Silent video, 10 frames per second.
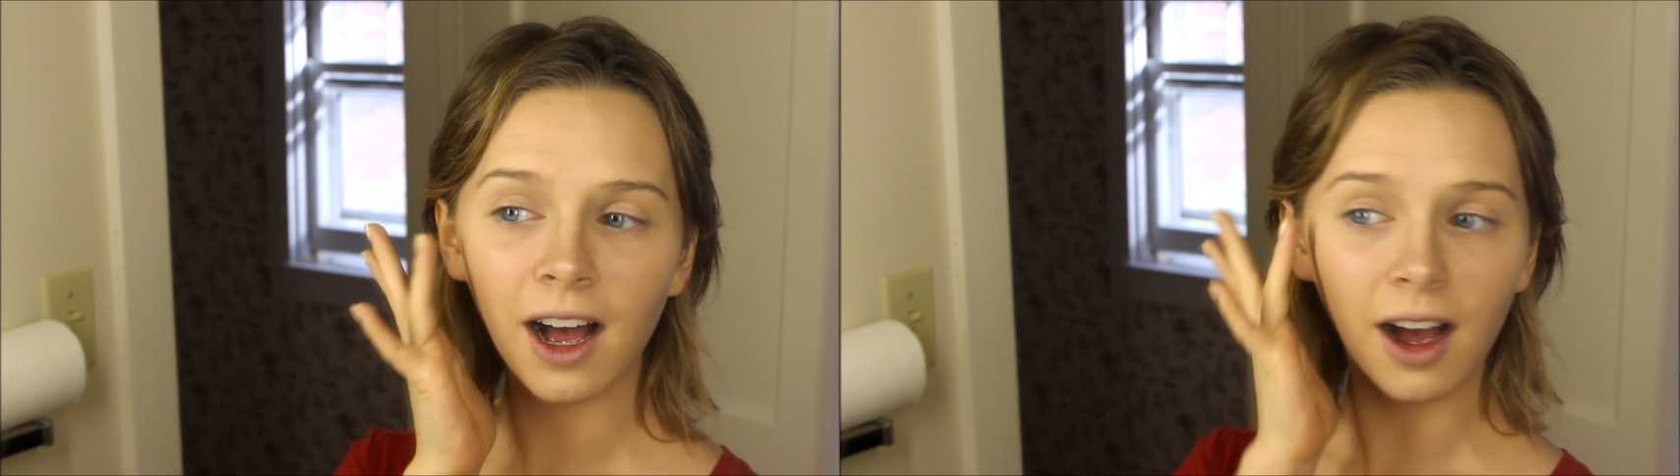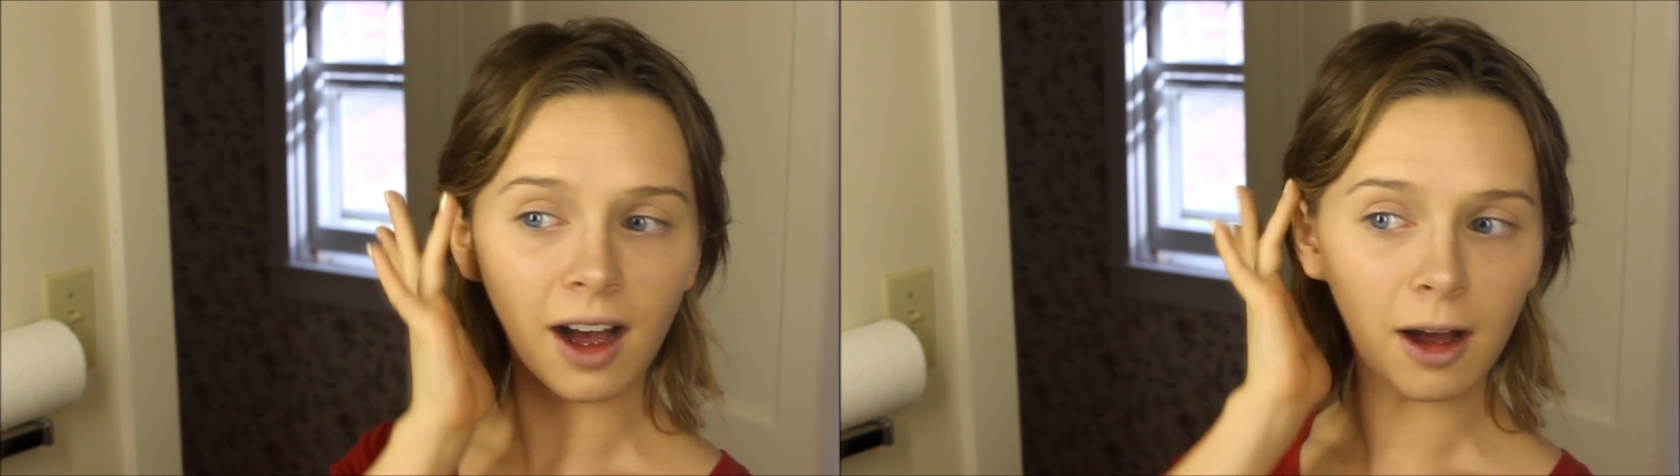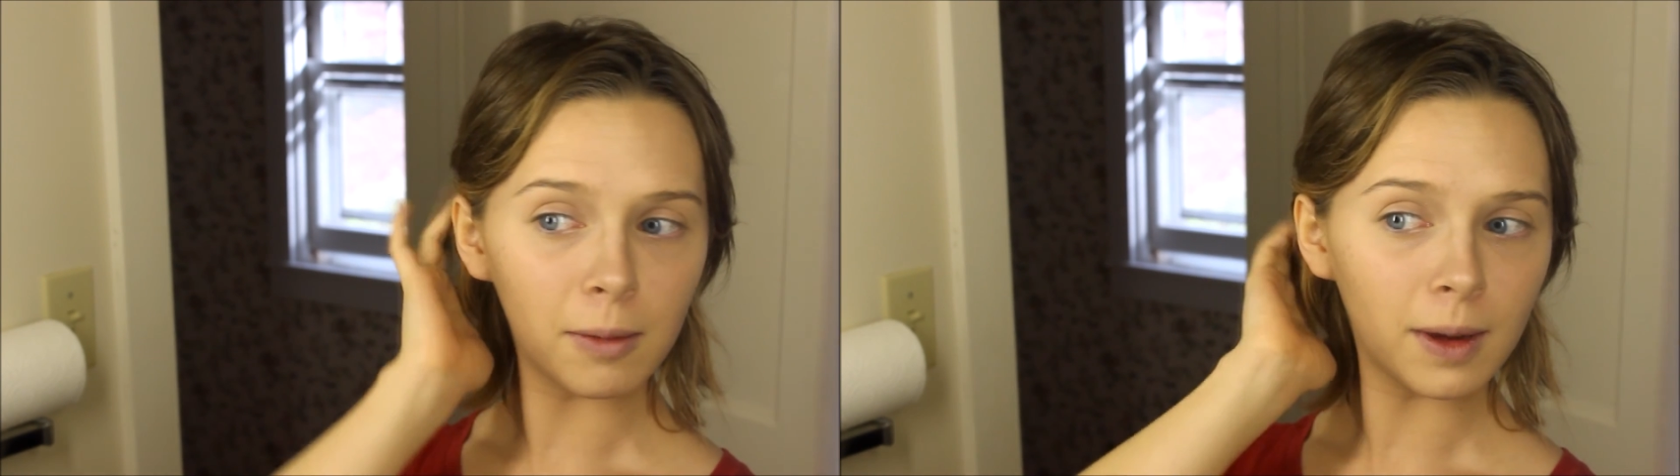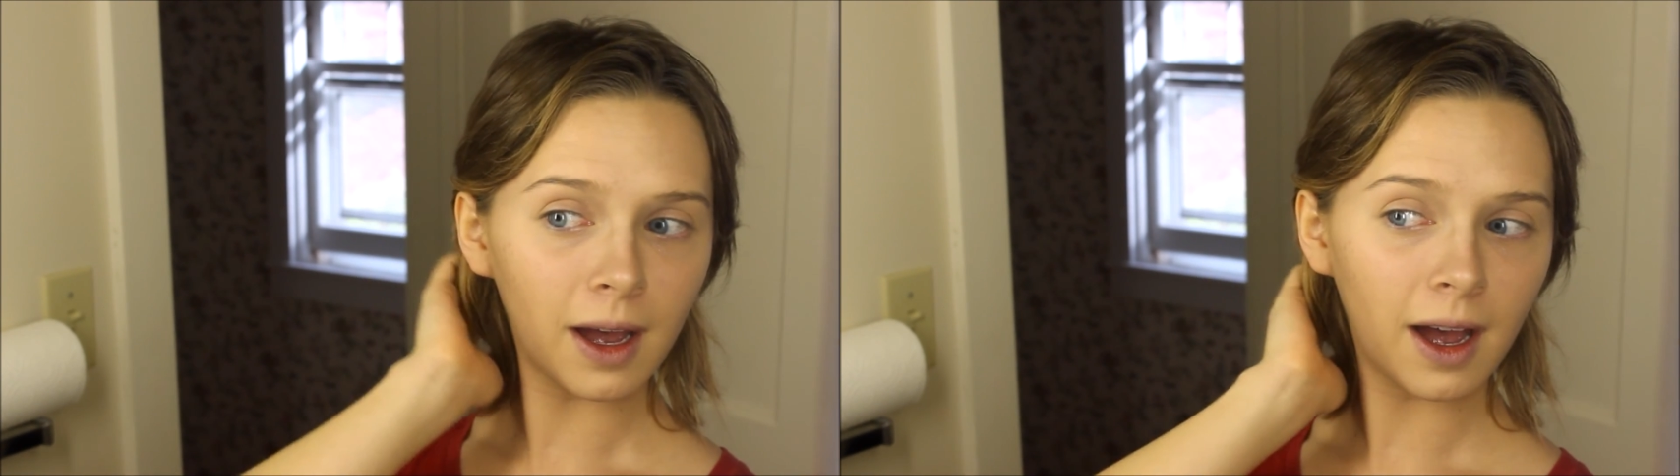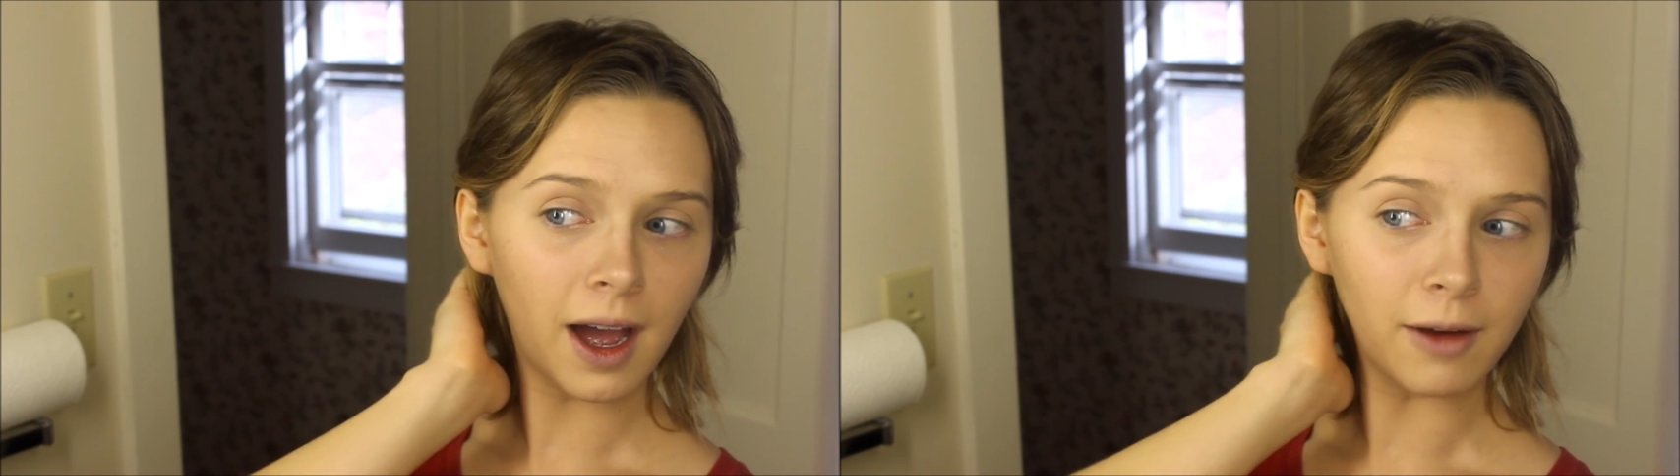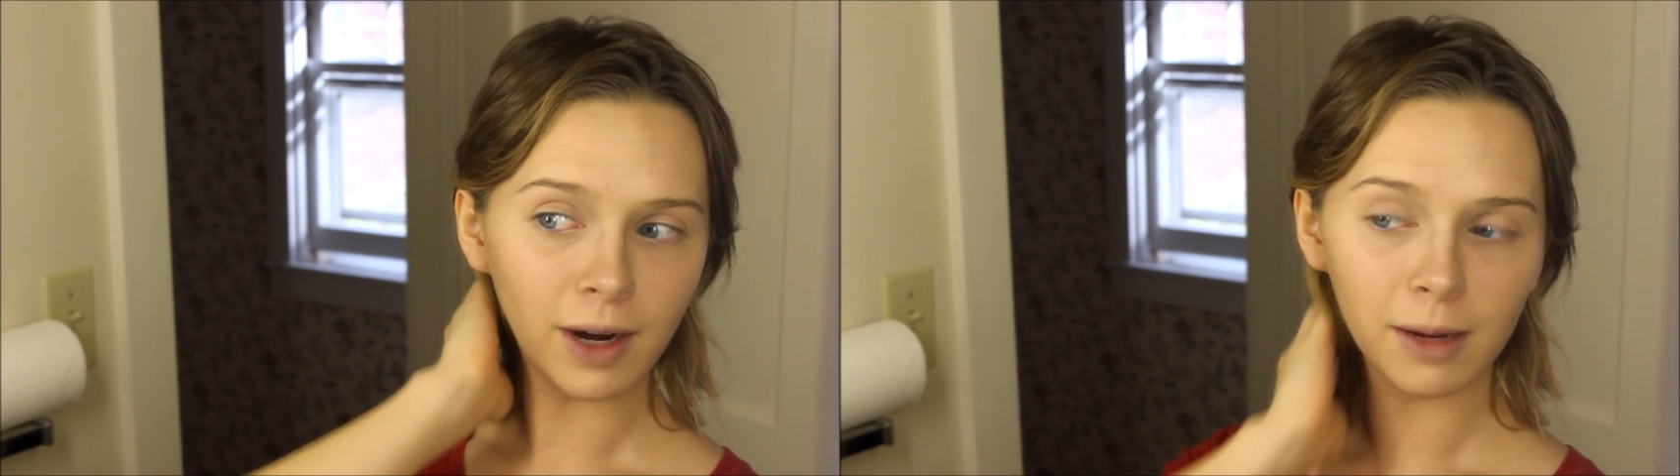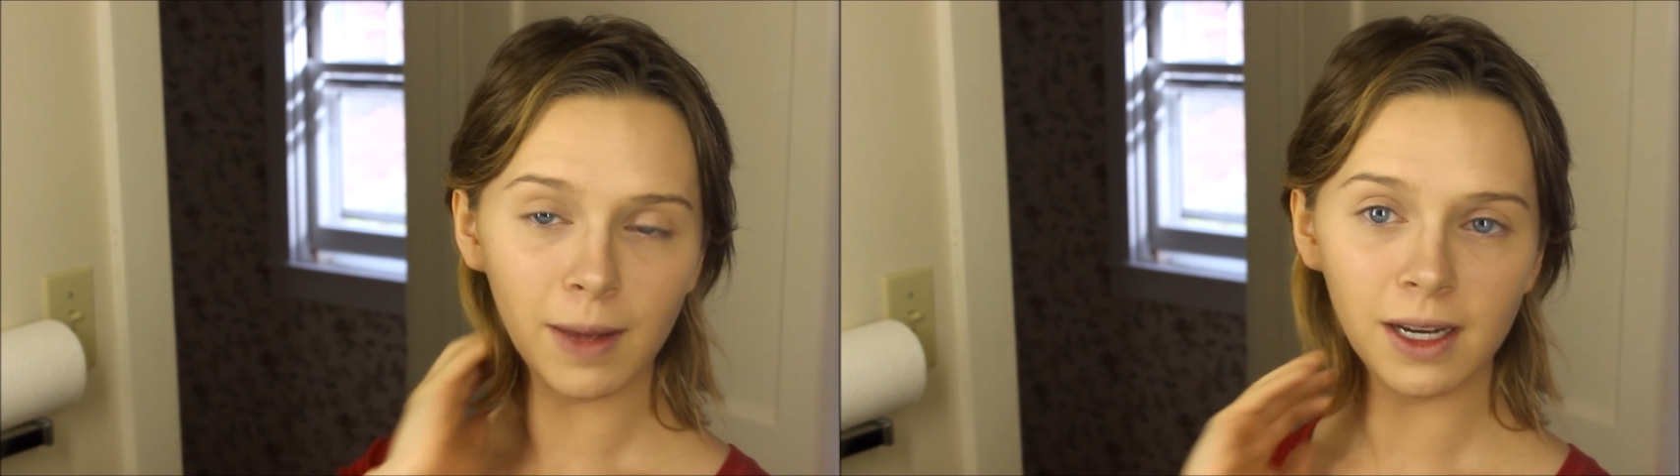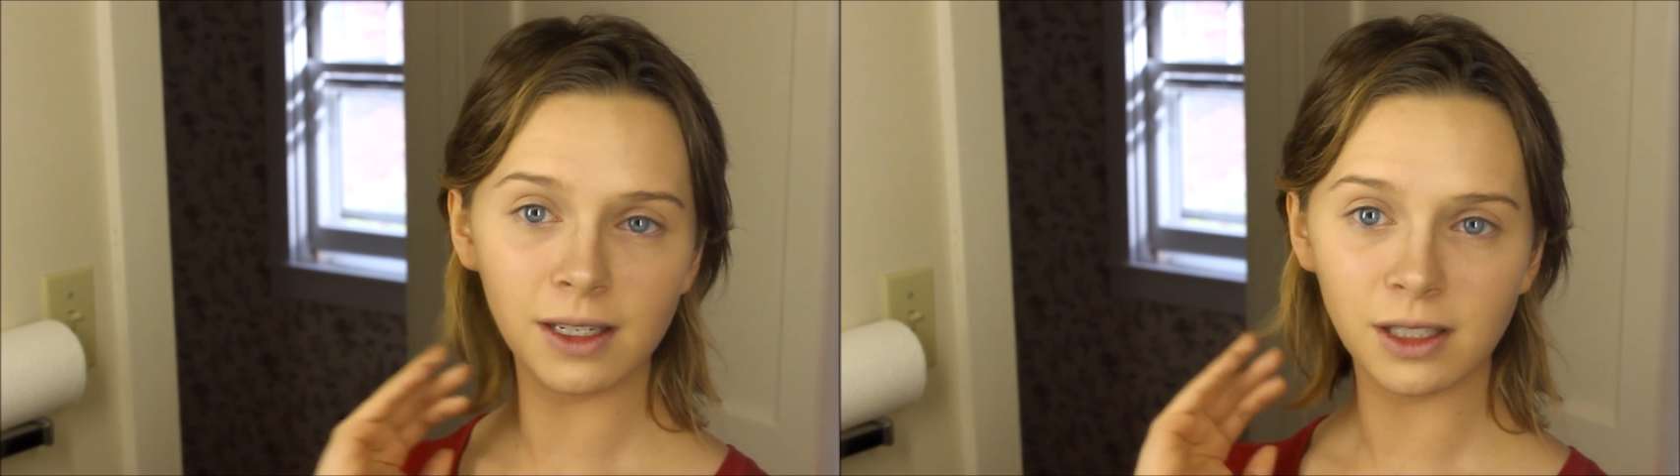I recommend